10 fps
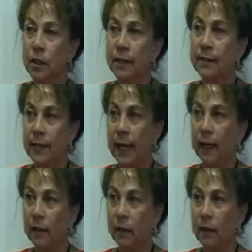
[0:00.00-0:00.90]
that.
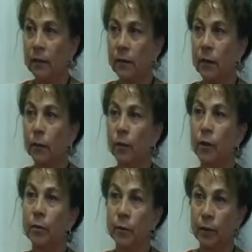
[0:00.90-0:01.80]
There were
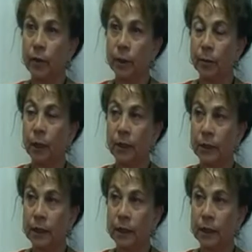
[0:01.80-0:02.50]
community projects.